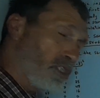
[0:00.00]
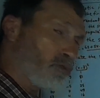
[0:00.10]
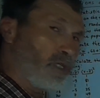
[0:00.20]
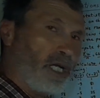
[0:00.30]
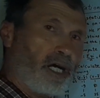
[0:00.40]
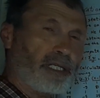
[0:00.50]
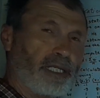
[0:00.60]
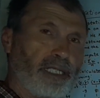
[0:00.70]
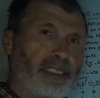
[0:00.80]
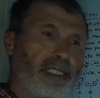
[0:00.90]
we are
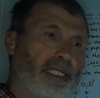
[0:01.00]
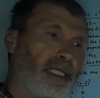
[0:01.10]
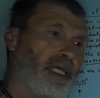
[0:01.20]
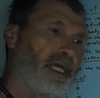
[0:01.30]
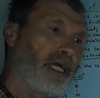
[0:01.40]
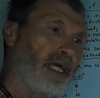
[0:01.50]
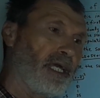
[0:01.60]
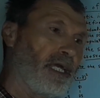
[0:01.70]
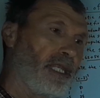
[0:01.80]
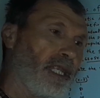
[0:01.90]
in the
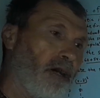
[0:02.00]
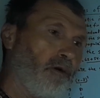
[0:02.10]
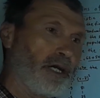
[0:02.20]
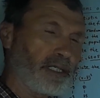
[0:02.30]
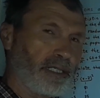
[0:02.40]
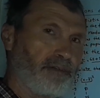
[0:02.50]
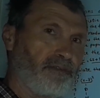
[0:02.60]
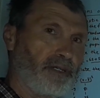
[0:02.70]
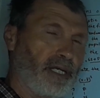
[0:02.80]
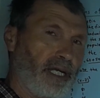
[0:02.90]
lower
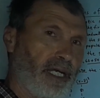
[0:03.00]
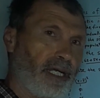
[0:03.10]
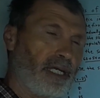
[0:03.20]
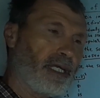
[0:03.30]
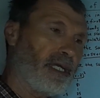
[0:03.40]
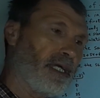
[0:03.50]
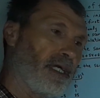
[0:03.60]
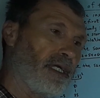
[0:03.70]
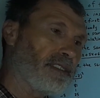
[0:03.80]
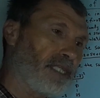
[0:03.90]

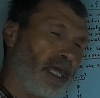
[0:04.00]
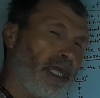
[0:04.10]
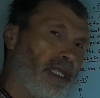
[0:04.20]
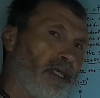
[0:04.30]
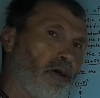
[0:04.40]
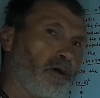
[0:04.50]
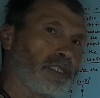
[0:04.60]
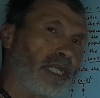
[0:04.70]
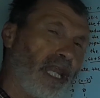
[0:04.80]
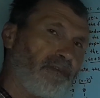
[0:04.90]
tail or
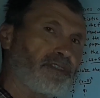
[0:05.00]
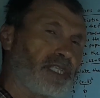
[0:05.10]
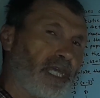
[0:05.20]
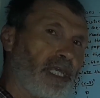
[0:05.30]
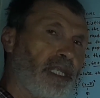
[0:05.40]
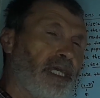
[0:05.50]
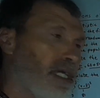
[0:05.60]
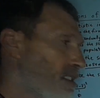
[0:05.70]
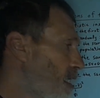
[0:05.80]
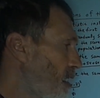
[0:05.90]
the left tail,
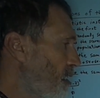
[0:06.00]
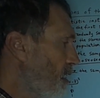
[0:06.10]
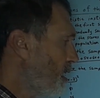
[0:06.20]
then